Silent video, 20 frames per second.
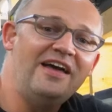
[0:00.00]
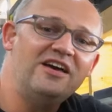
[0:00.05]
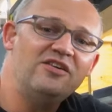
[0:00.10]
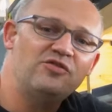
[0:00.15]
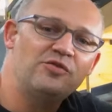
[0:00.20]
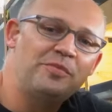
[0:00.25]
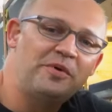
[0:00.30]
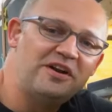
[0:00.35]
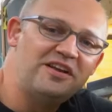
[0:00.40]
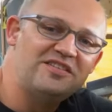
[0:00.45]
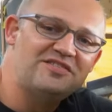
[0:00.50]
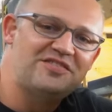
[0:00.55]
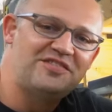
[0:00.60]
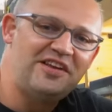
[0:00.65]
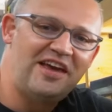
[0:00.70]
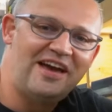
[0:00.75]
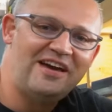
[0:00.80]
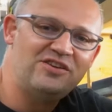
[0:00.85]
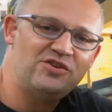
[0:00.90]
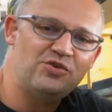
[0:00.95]
Hey everybody, it's
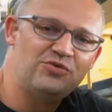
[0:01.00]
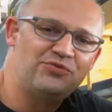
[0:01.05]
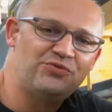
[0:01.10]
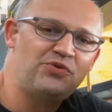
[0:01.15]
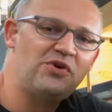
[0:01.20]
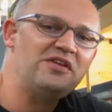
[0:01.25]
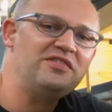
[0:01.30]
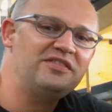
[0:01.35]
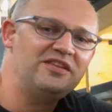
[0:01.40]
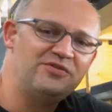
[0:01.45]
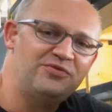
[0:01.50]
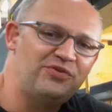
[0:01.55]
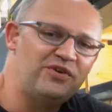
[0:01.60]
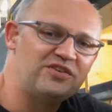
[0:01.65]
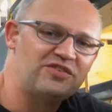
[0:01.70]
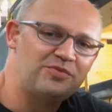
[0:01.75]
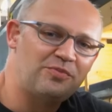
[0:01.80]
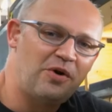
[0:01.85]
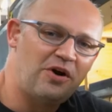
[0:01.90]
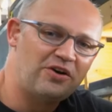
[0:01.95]
Dan, your friendly
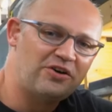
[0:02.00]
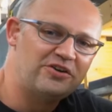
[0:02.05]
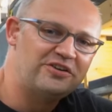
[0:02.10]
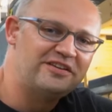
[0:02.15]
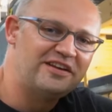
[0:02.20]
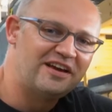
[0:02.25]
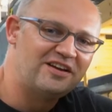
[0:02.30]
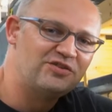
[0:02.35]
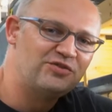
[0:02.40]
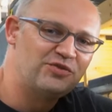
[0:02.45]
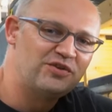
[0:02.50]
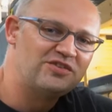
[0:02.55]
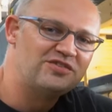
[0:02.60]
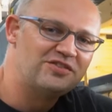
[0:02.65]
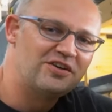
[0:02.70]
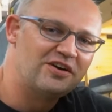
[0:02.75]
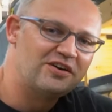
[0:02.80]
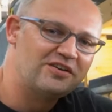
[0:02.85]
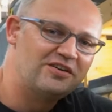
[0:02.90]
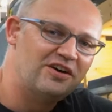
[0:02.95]
fishmonger,
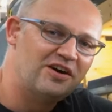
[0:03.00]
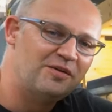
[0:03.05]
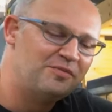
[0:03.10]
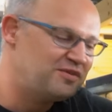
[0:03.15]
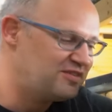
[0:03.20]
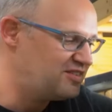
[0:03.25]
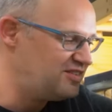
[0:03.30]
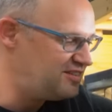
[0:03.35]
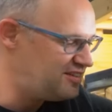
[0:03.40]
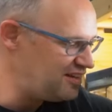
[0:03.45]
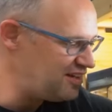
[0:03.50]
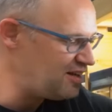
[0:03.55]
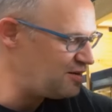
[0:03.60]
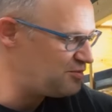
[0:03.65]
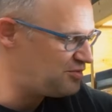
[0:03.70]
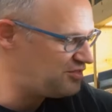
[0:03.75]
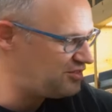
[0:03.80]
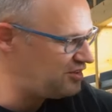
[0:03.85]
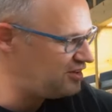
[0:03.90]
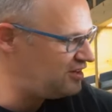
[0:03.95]
dansfish.com, and today
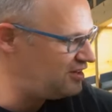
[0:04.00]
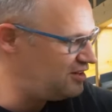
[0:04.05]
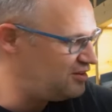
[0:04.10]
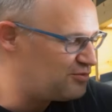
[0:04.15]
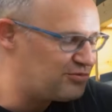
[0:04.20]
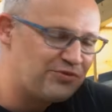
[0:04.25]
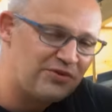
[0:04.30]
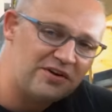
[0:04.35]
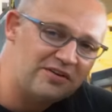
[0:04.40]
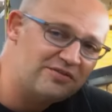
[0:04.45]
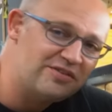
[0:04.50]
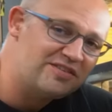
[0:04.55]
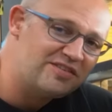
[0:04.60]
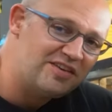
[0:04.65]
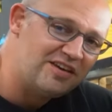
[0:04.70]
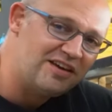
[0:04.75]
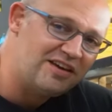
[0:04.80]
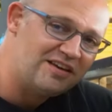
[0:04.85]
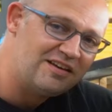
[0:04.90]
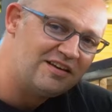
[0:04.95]
I'm sitting in front of a
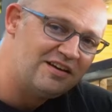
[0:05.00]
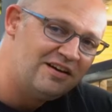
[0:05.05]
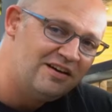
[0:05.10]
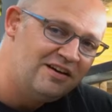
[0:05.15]
tank,